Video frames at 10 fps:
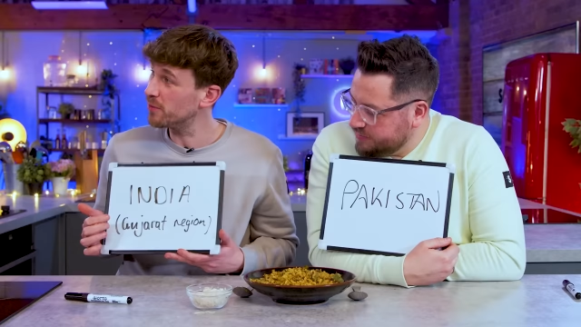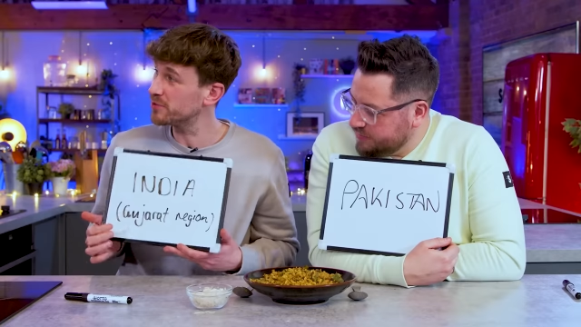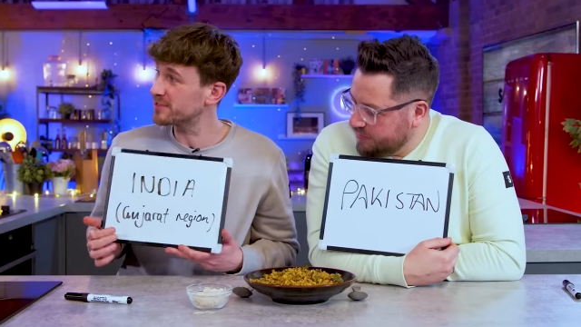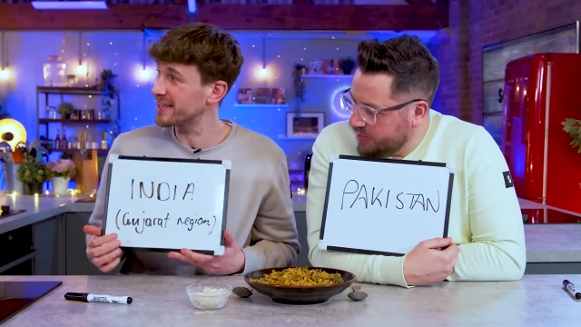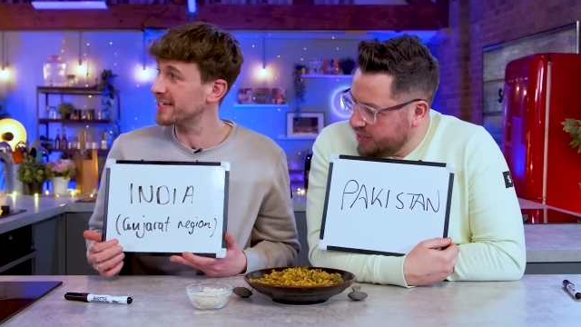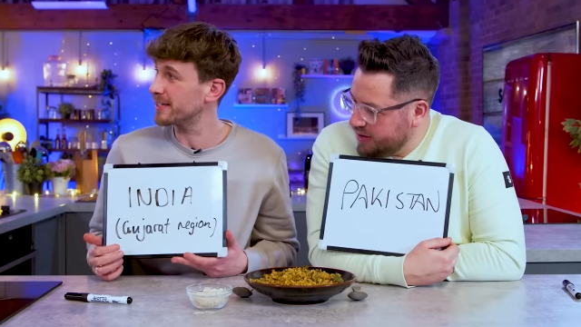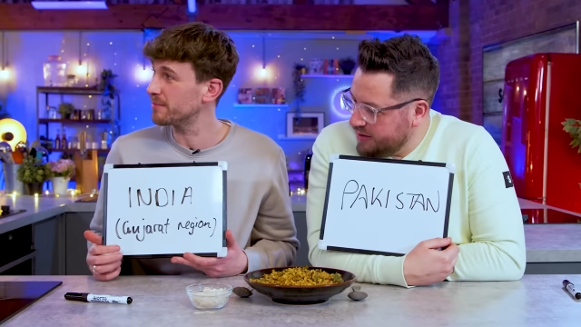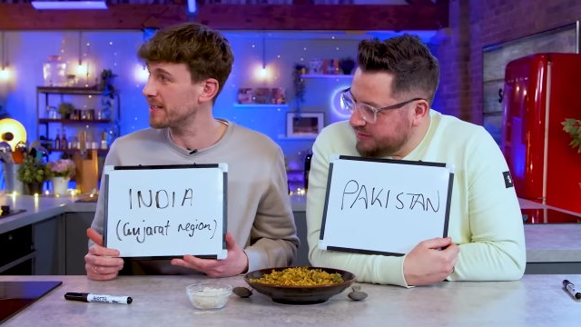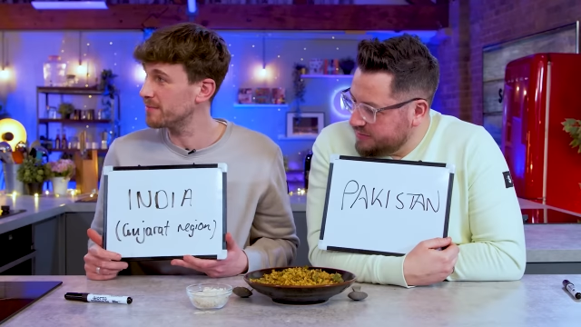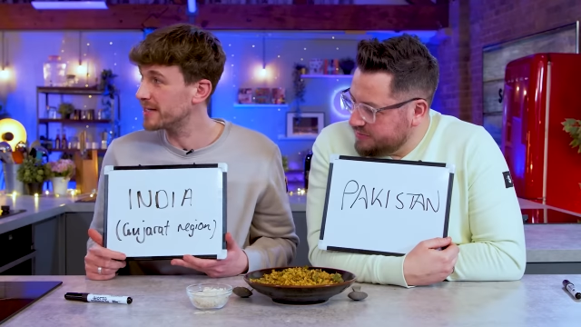Speaker 1: I was
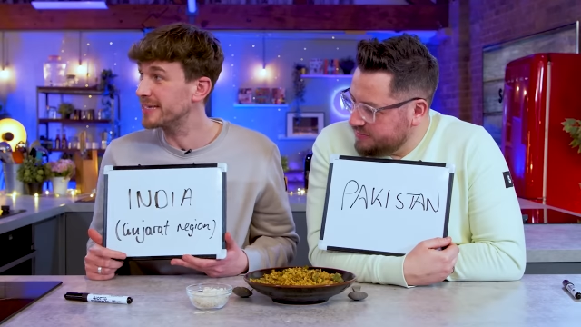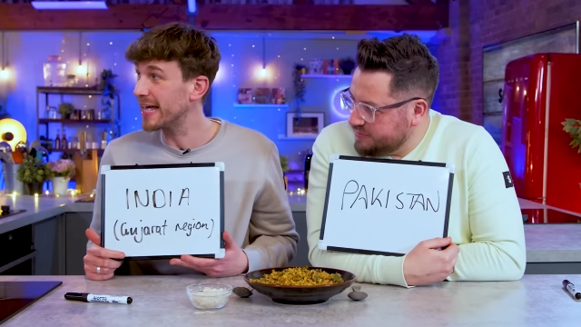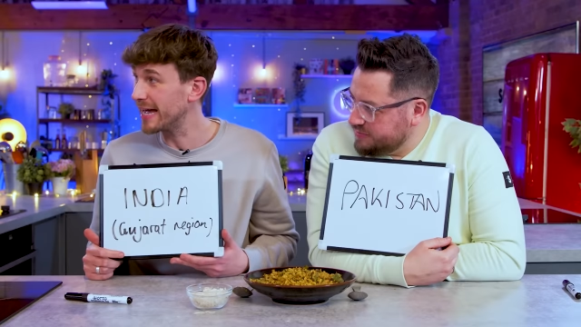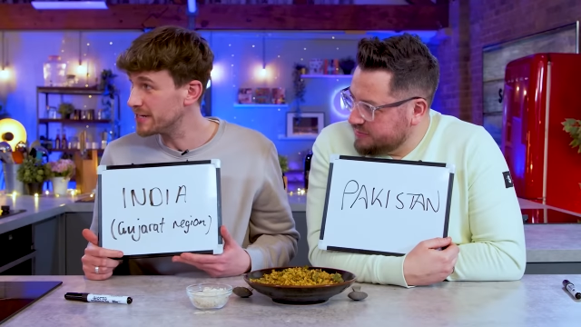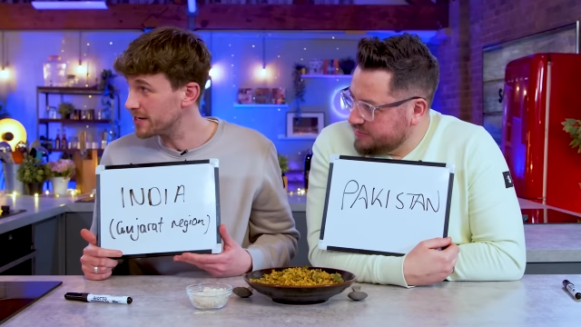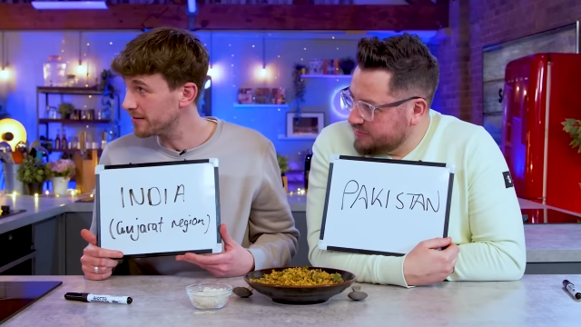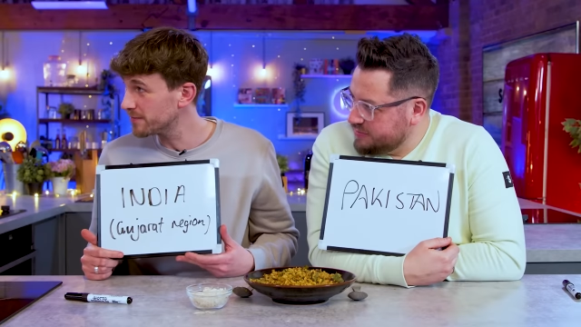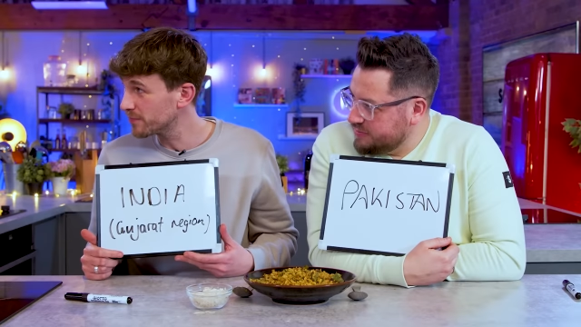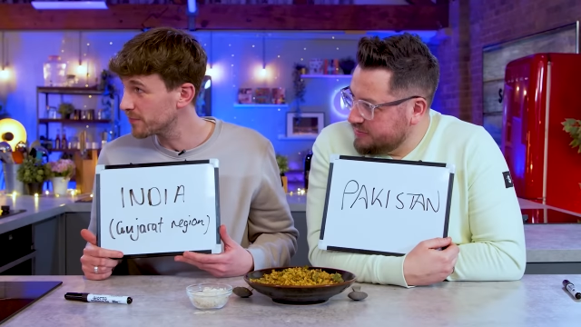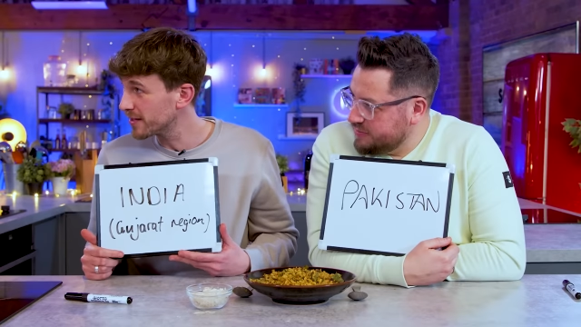thinking maybe Kenya.
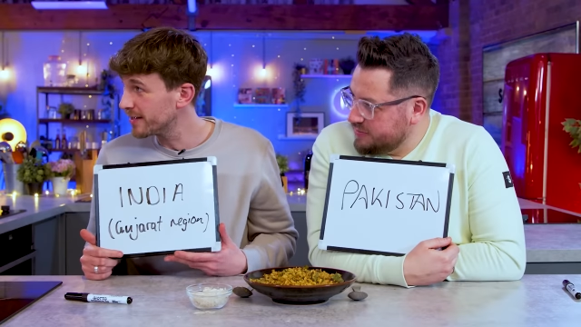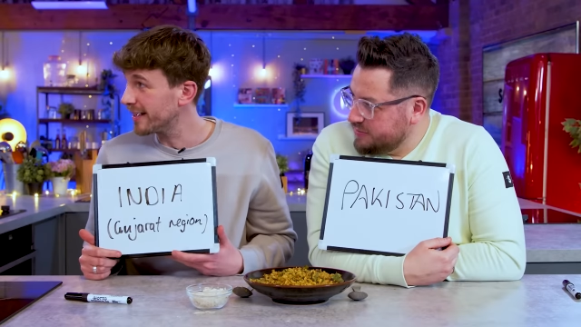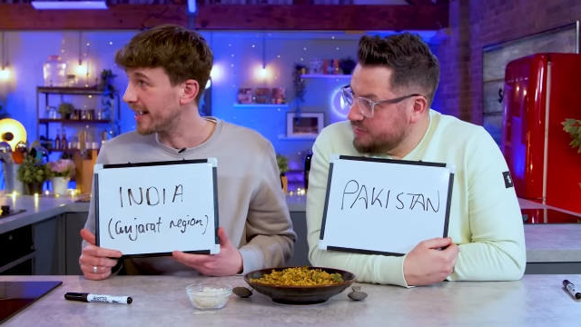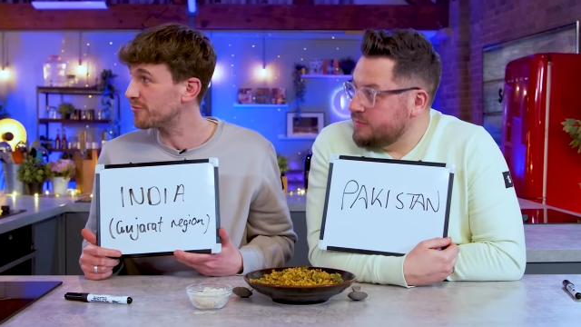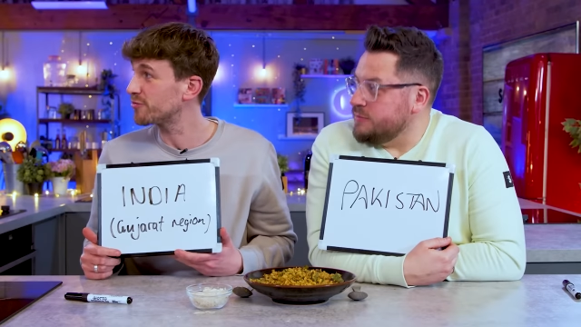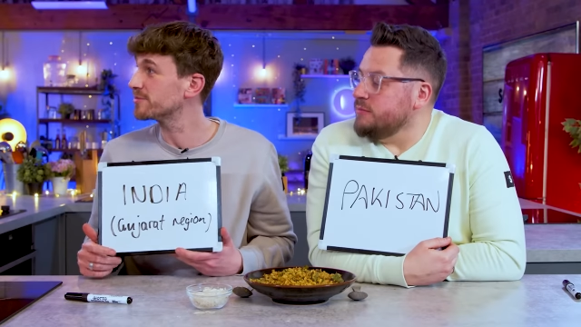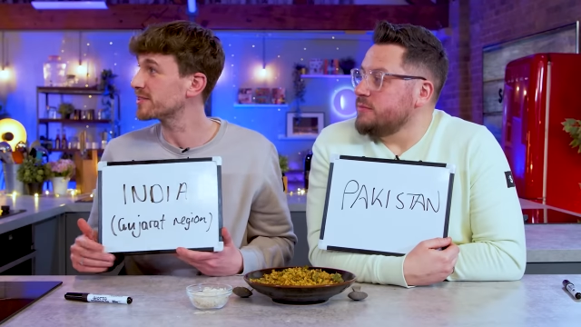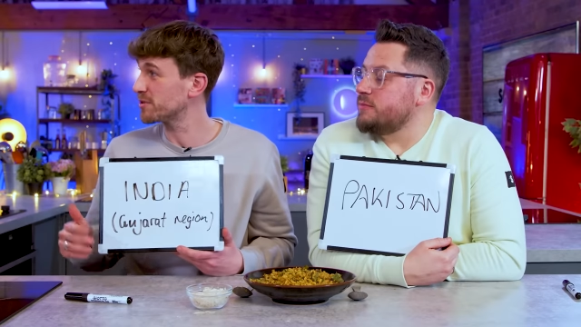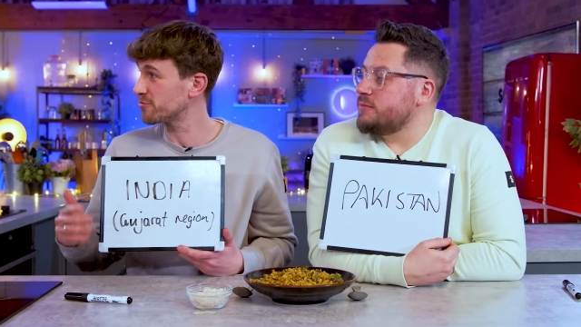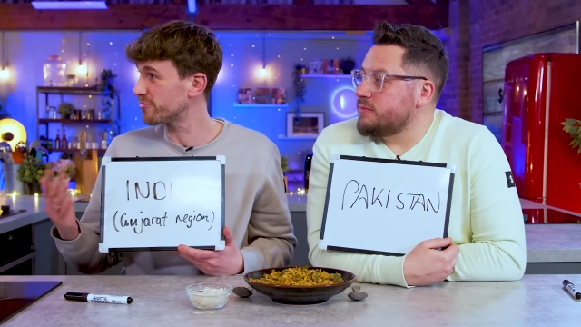And from
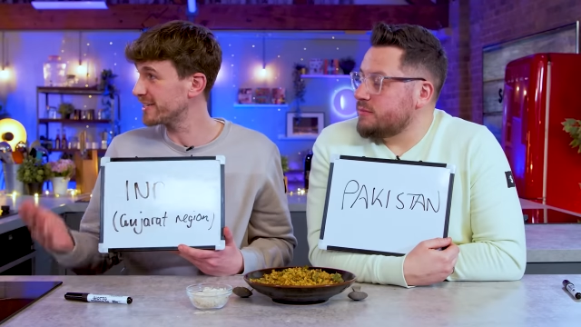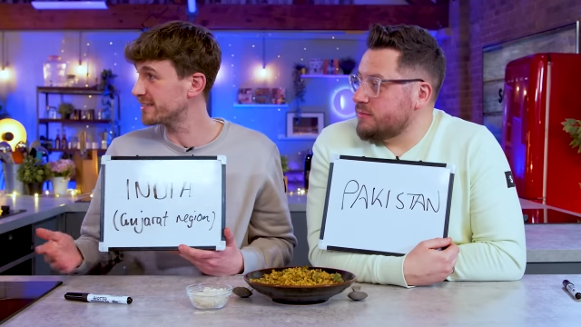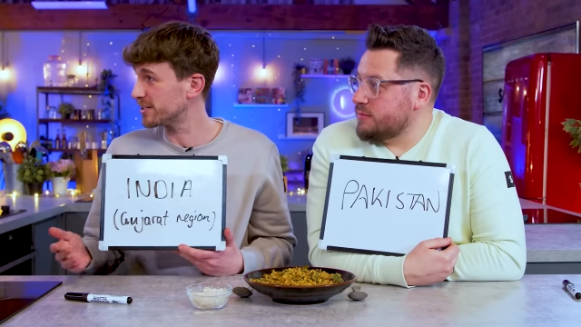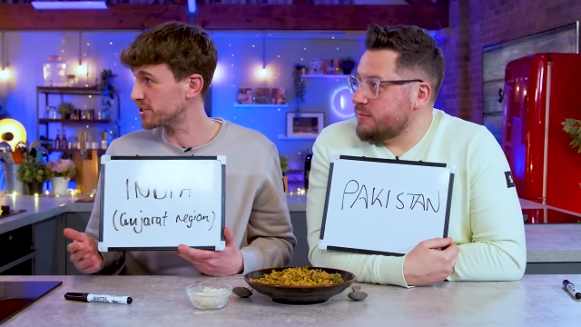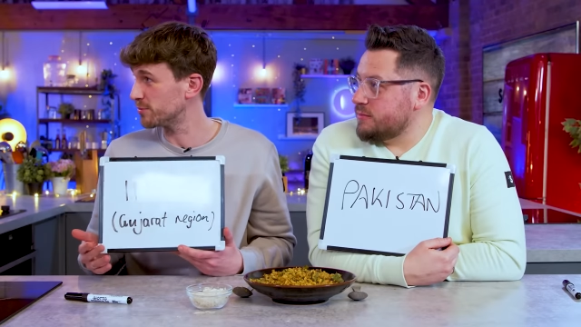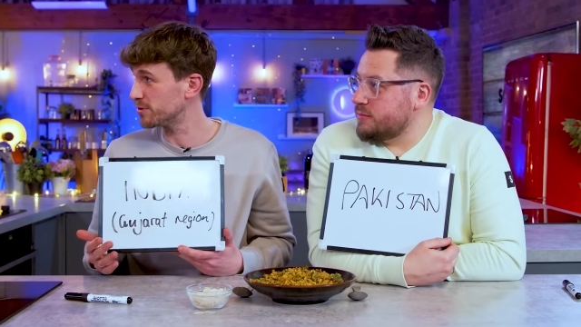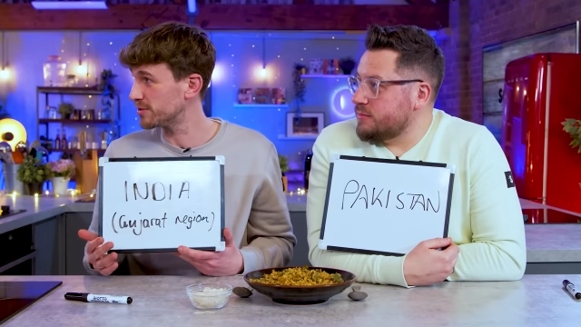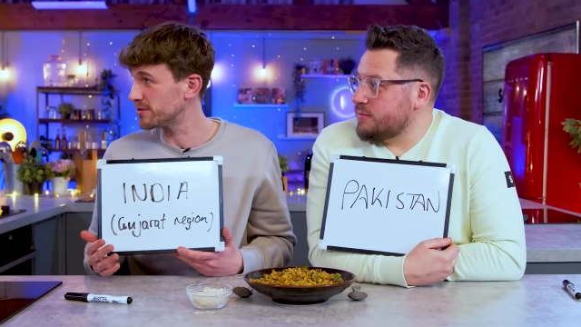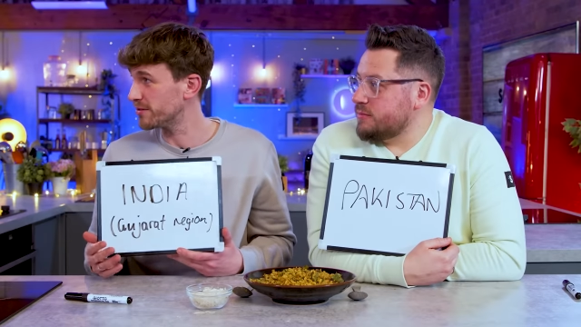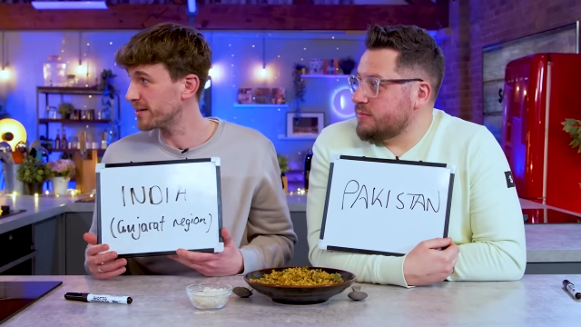some of the research that we
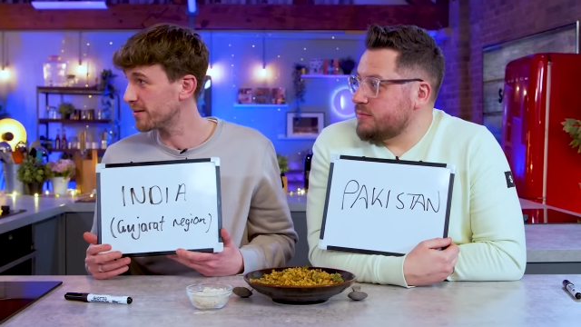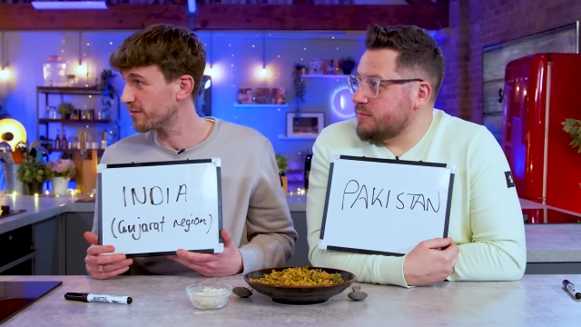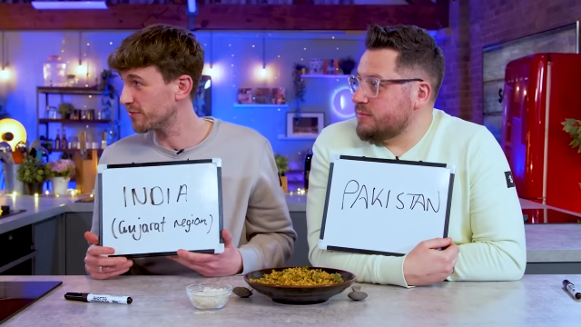were doing